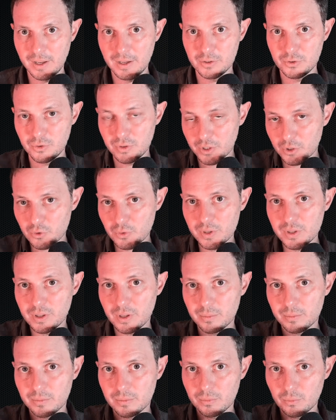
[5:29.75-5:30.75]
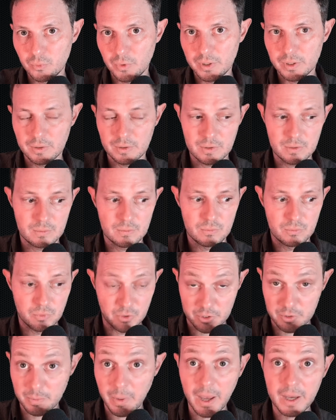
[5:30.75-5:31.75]
Do they treat them with
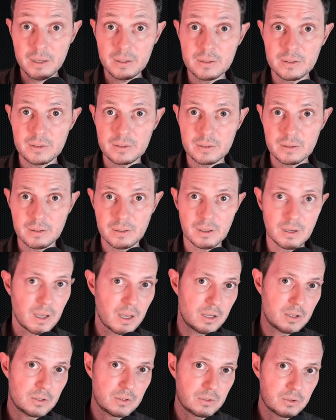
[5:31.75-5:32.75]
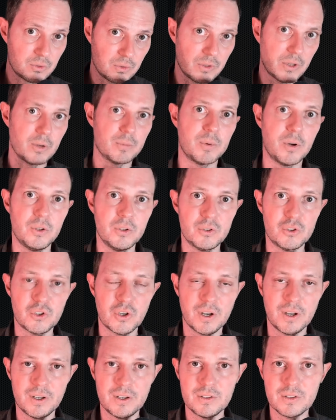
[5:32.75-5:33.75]
respect? And do they
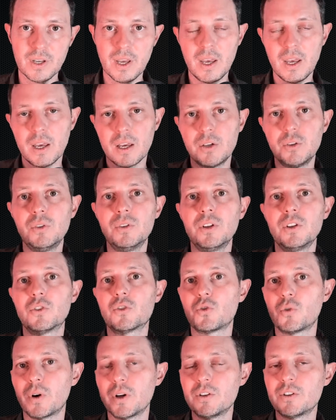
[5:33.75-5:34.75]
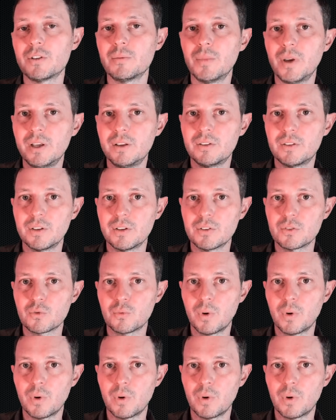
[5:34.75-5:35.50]
apologize? And do they try to make things